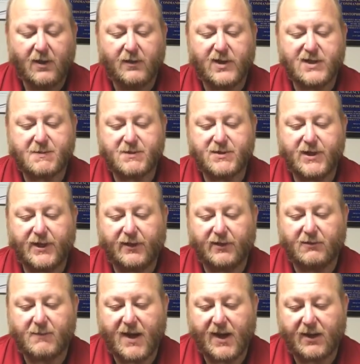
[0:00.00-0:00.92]
This
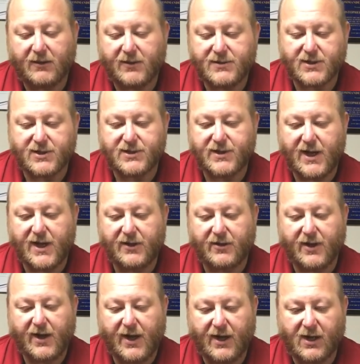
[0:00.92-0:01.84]
particular model is a
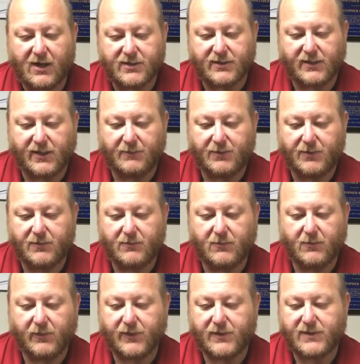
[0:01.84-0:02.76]
standard AR type
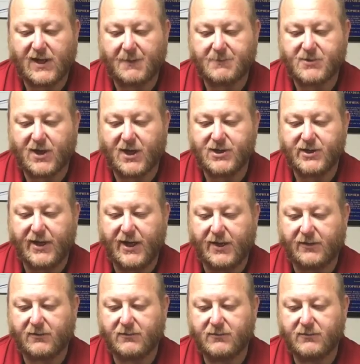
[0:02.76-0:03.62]
with a top charging handle.